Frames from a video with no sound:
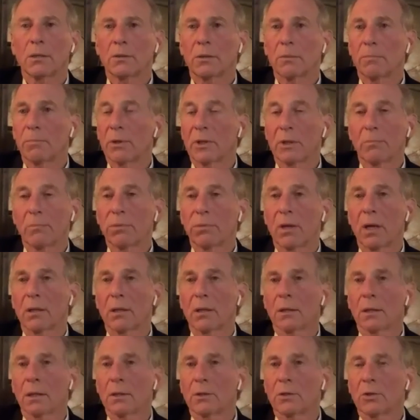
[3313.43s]
To put it
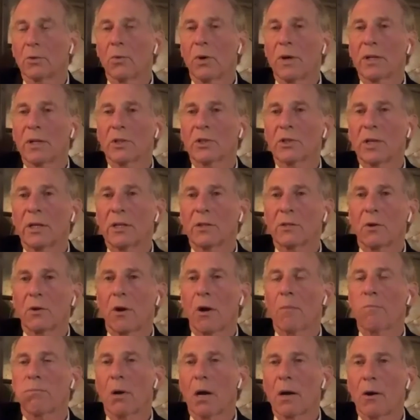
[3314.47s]
bluntly, to what extent are
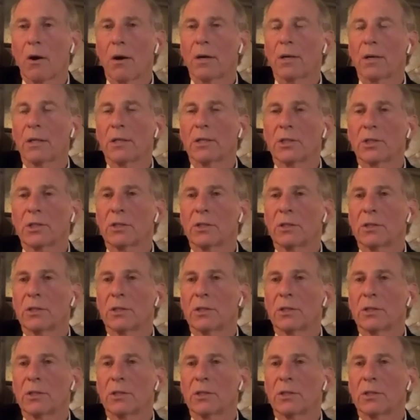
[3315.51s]
our priorities